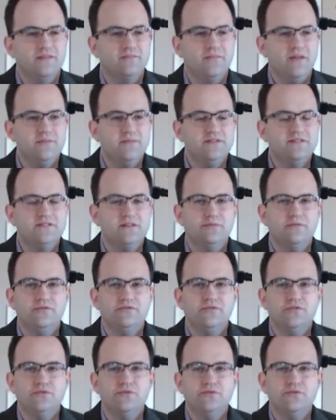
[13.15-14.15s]
maybe some
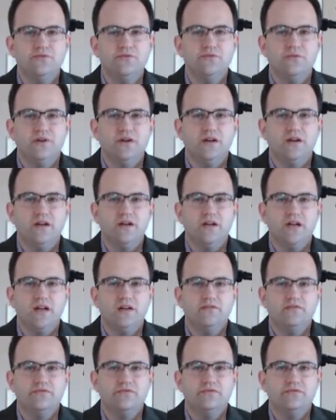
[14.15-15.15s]
of you
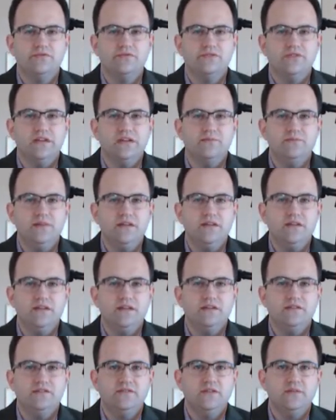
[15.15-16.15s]
have seen
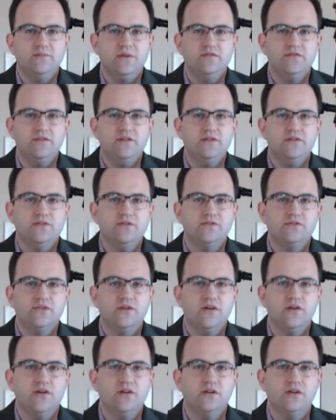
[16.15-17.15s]
my videos
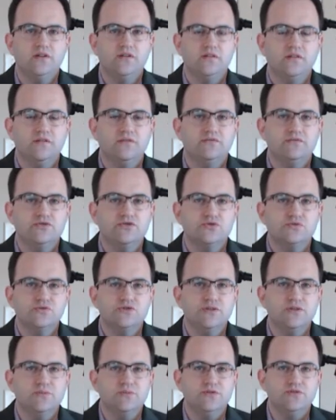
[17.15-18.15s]
on the virtual
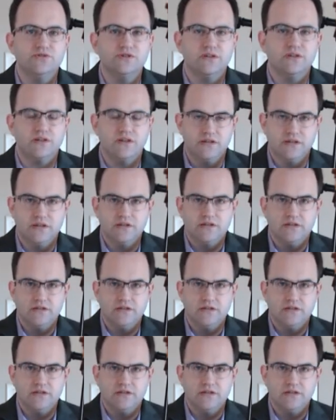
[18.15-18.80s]
sheet music